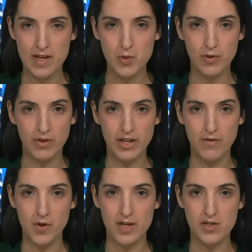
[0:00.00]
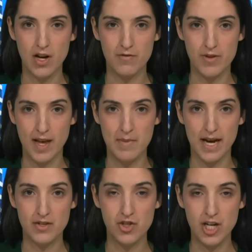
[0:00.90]
things we're really focused on for them
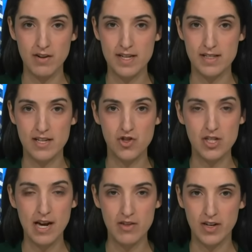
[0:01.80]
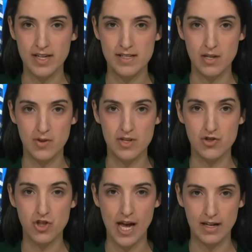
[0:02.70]
next year is is just how they're going to deal with
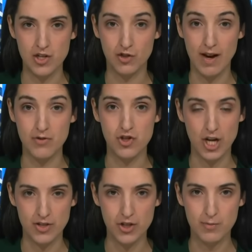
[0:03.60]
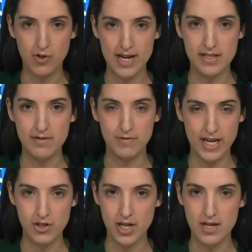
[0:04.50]
this challenge around shelter price
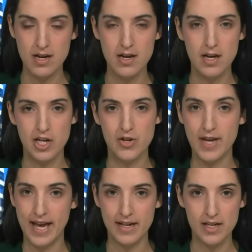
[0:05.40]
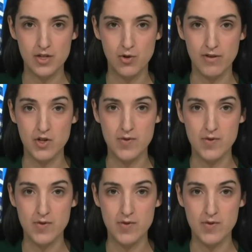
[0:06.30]
inflation. You know, Canada is sort of